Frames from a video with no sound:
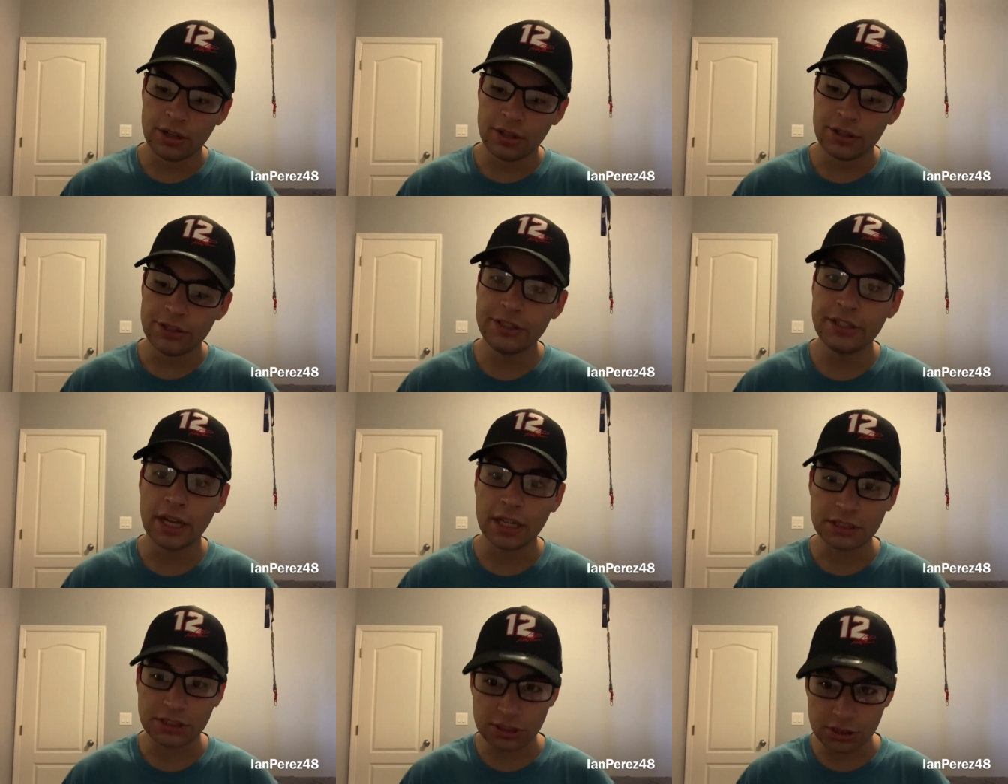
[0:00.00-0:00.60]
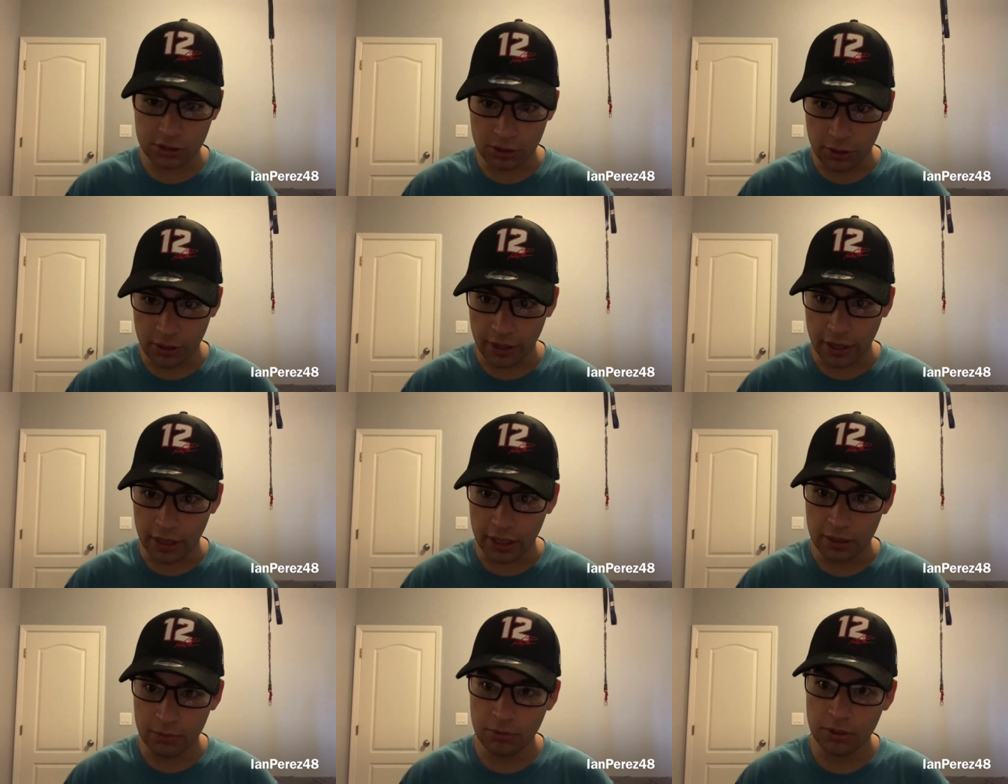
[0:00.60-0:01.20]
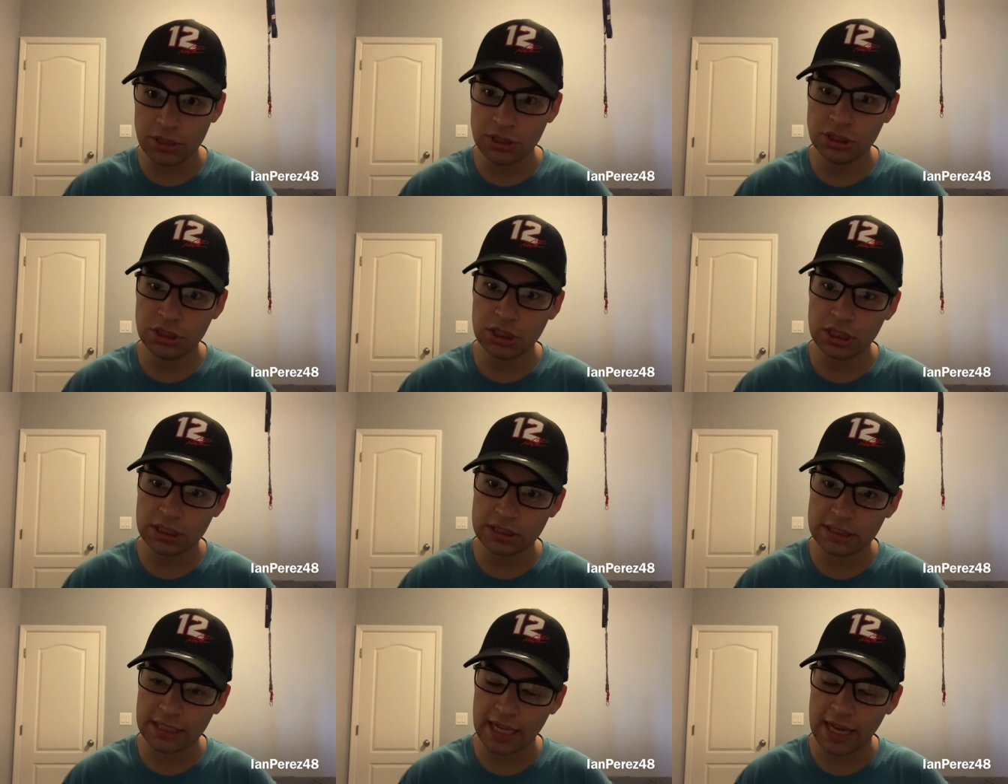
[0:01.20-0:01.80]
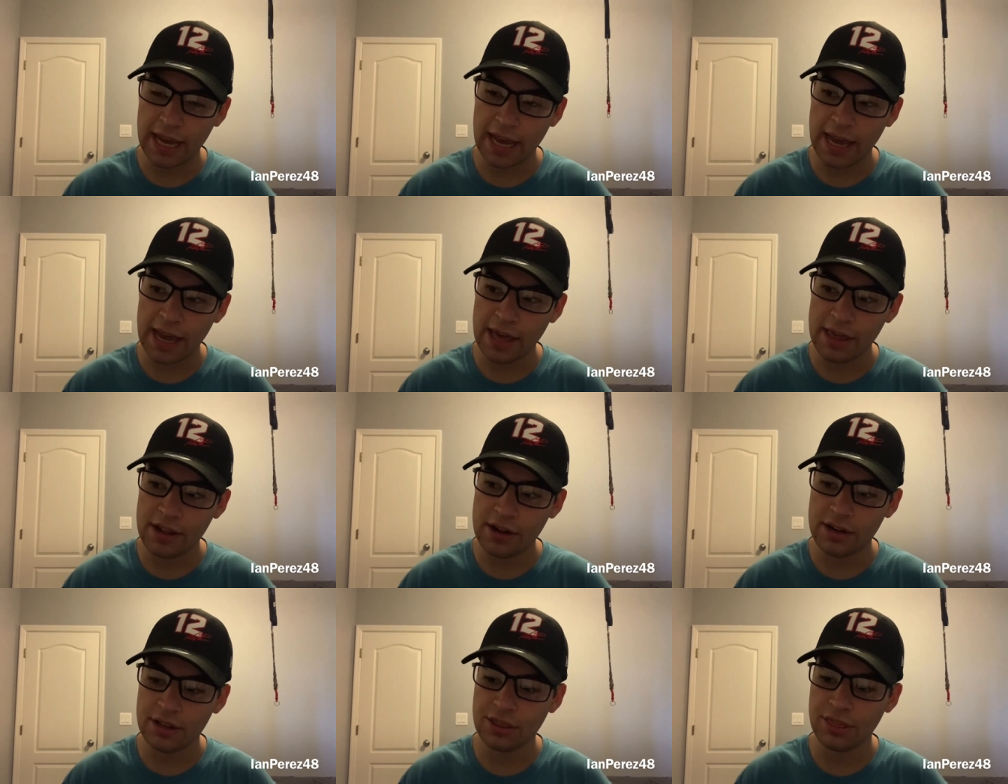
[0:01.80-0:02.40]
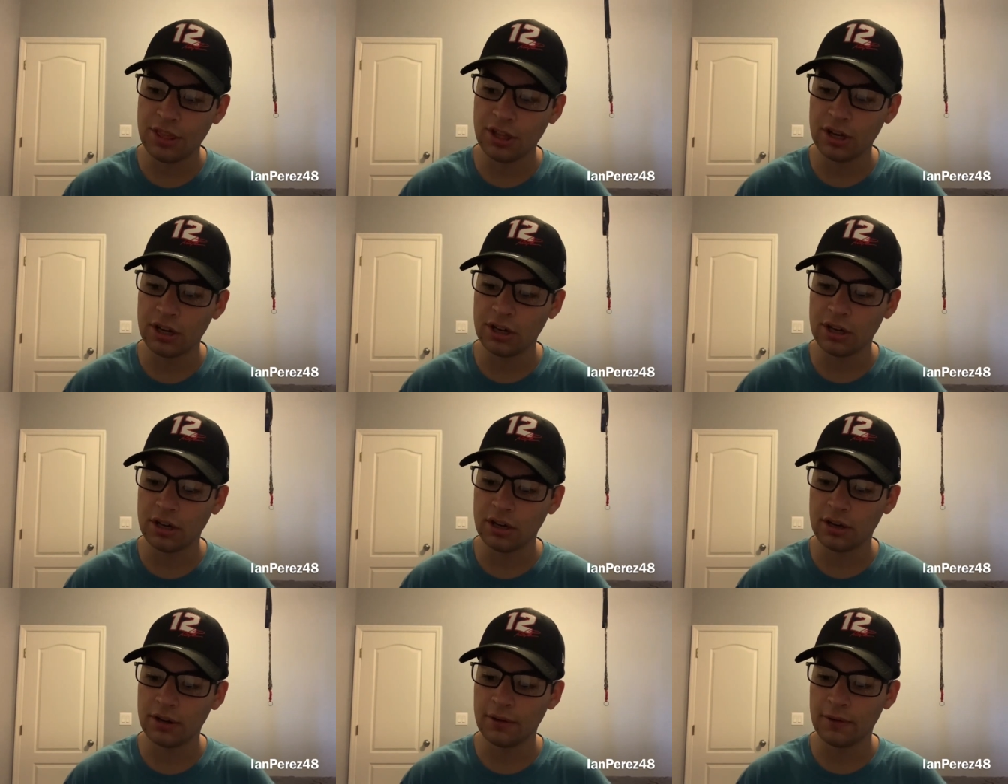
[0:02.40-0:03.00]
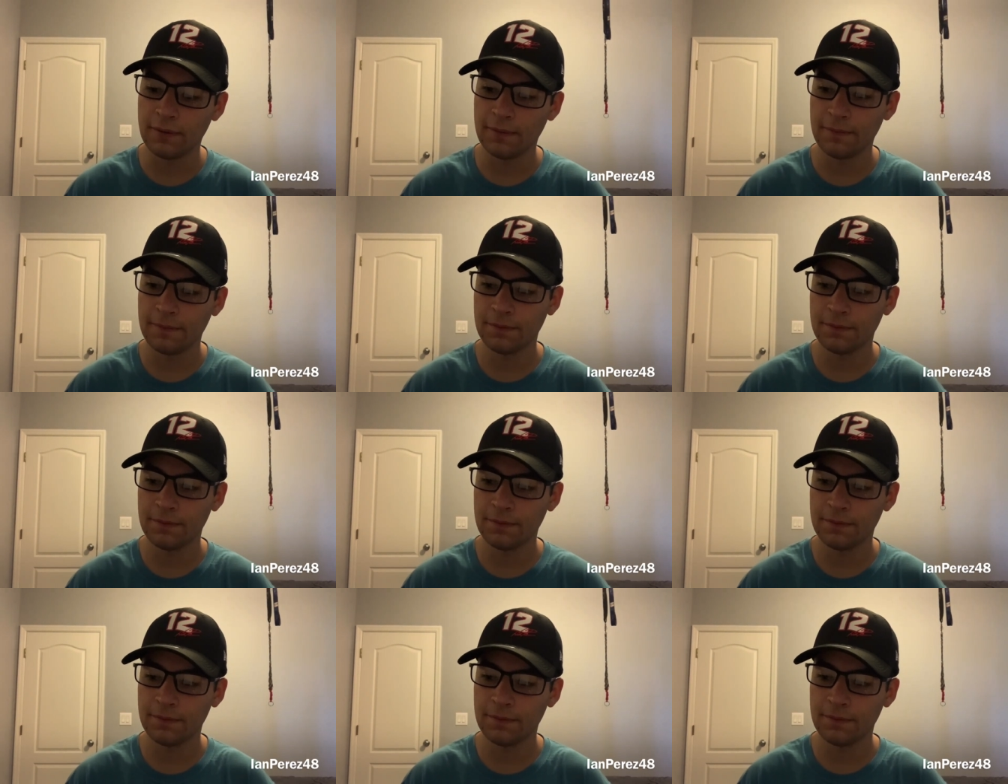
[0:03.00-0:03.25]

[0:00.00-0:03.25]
yesterday we just had the